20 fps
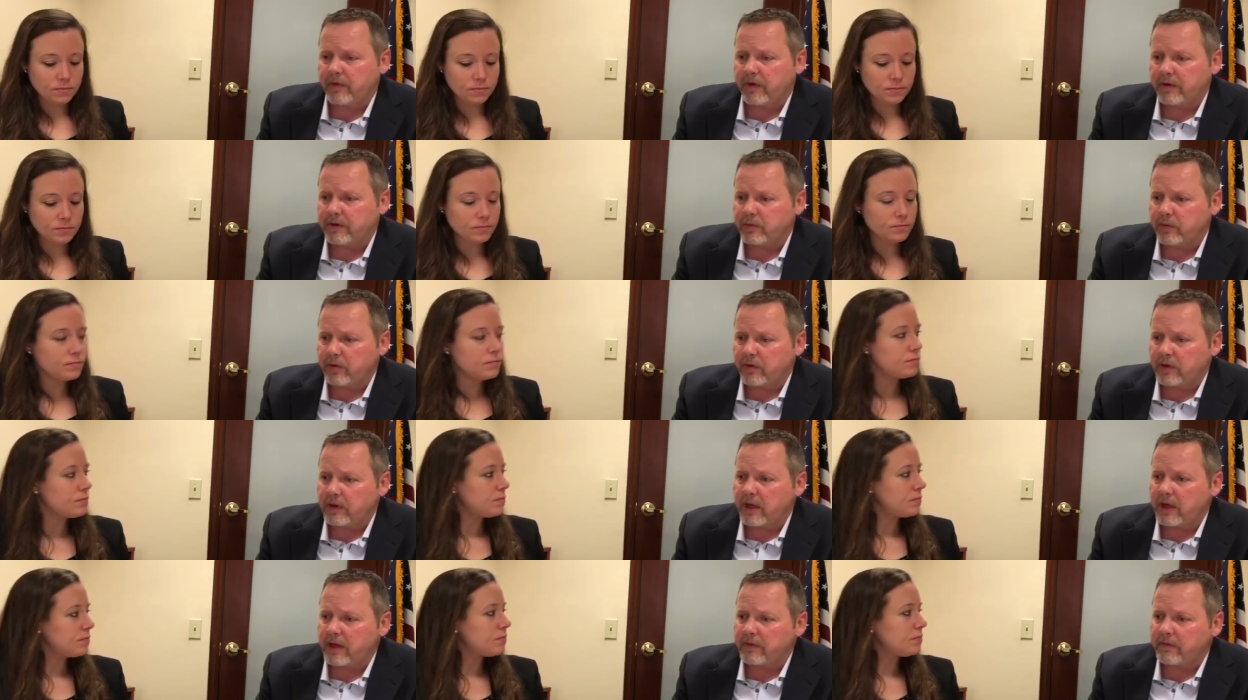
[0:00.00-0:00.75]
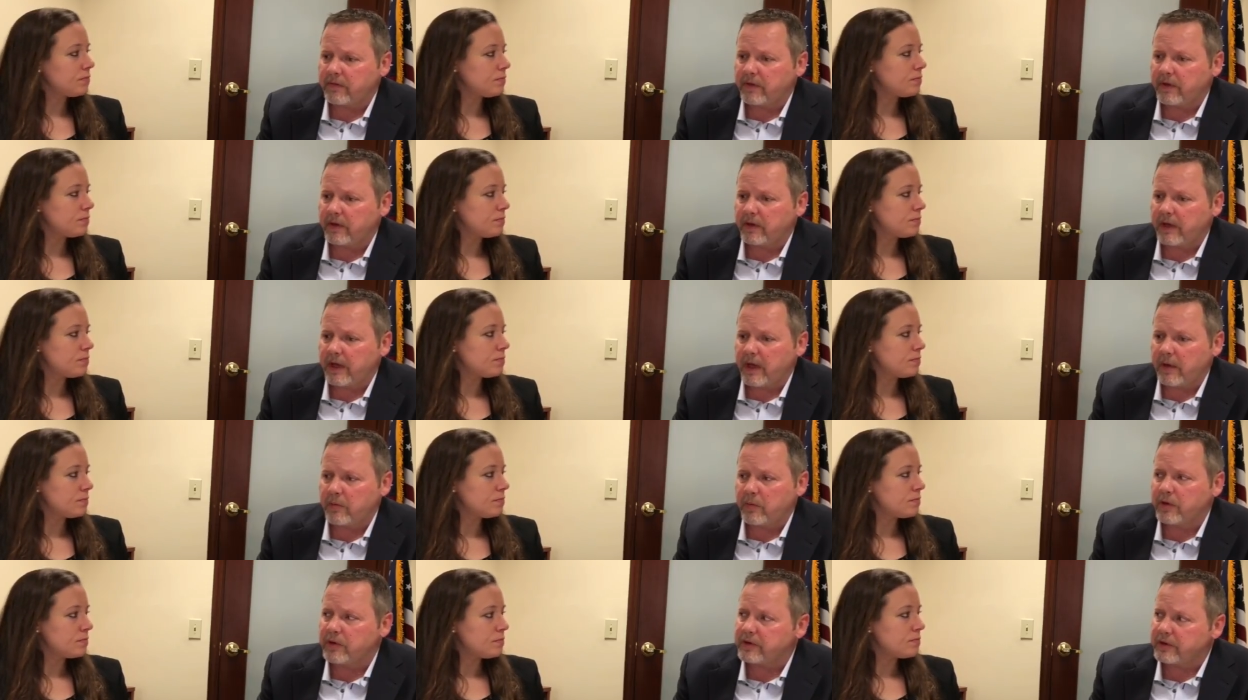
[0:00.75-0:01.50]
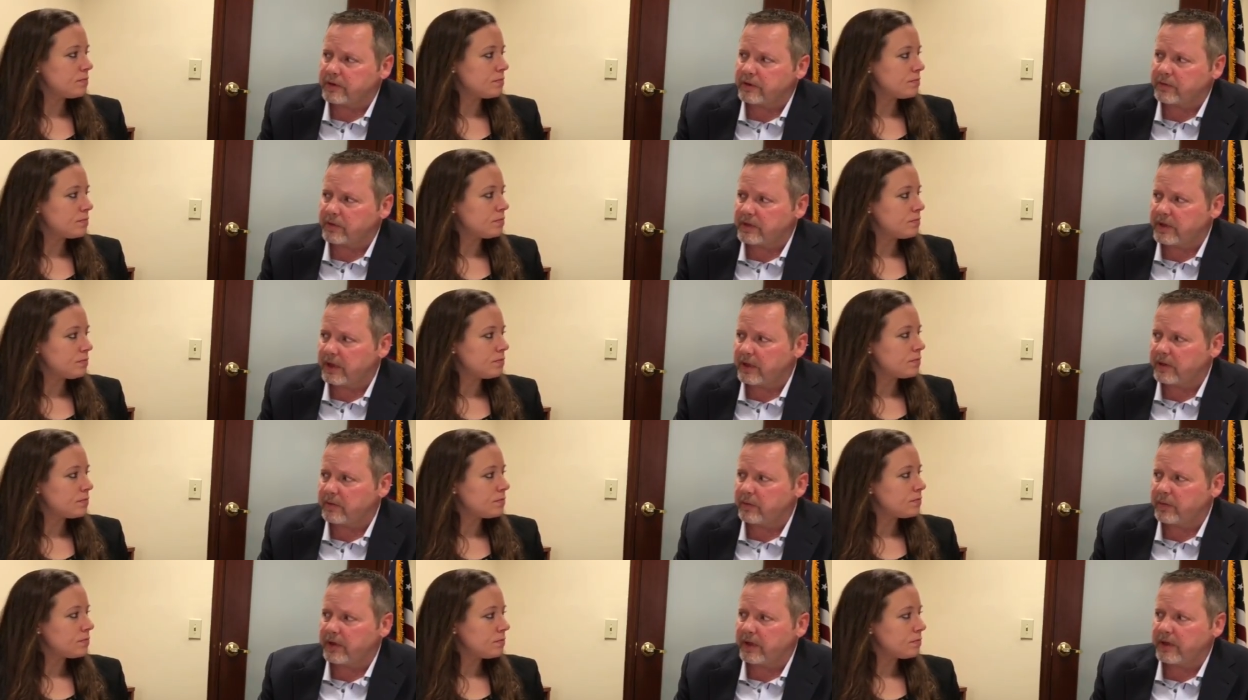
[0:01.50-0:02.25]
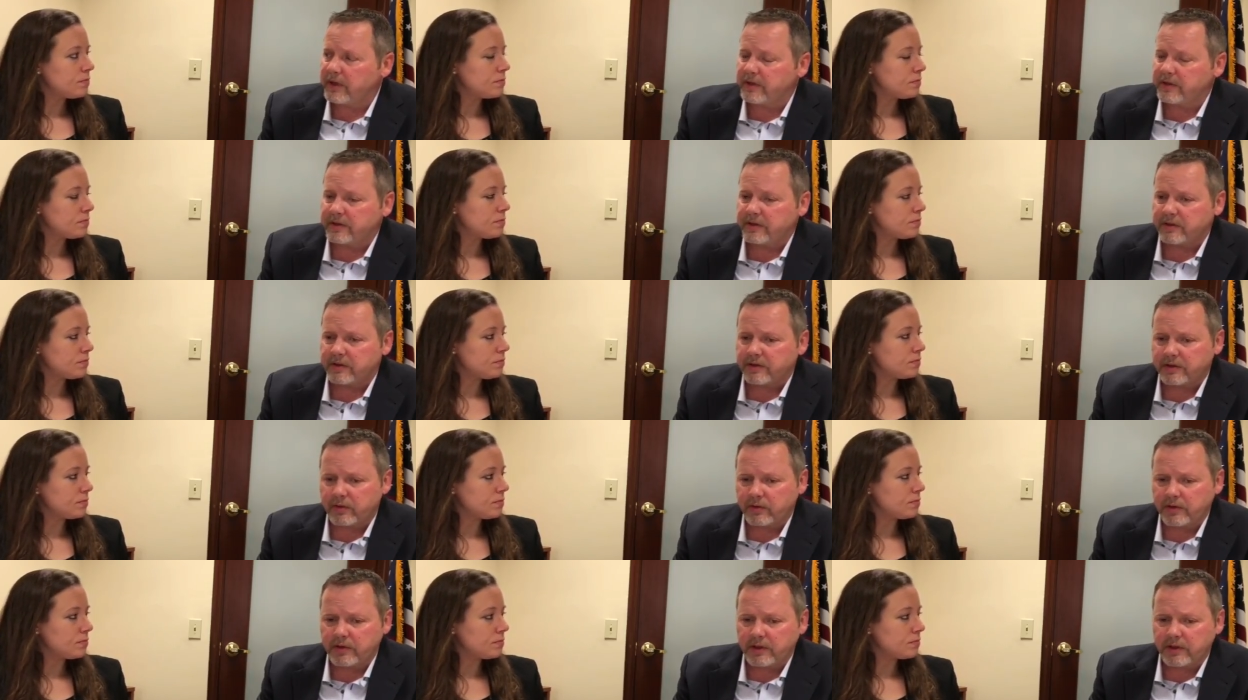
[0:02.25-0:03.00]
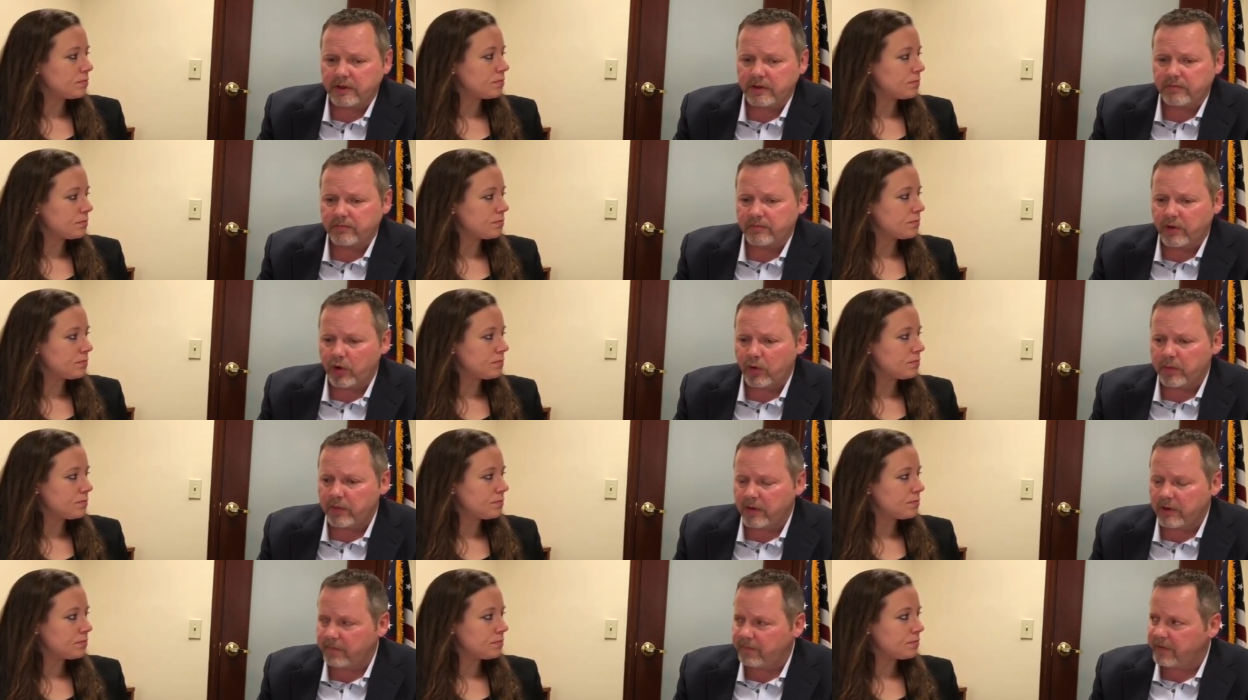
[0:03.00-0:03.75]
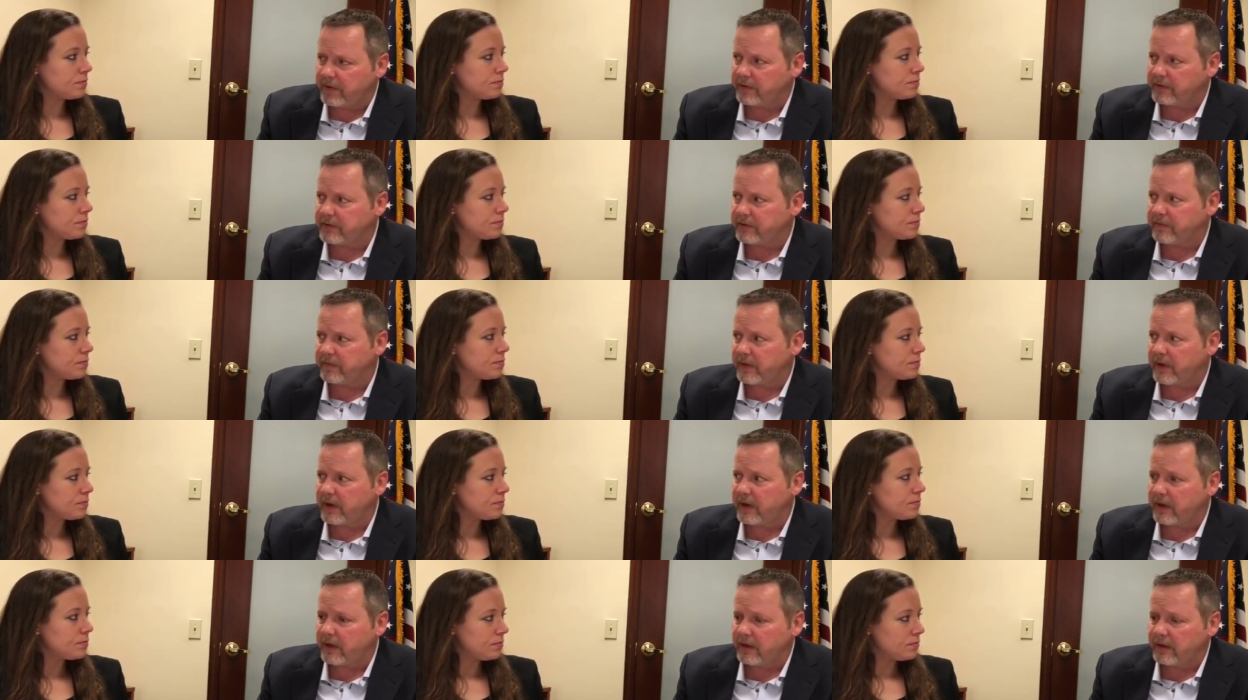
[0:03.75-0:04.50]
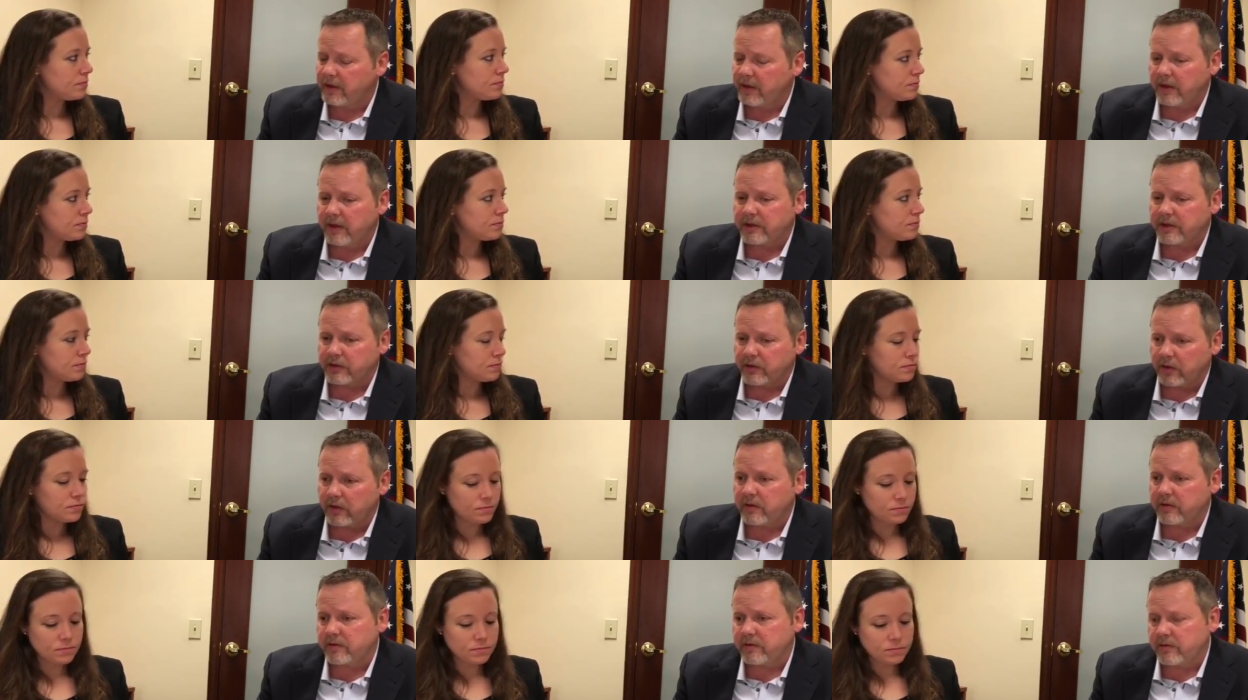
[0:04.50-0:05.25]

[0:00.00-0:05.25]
Speaker 1: that's where a lot of uh, ambushes were taking place, so you could open up fields of fire. So,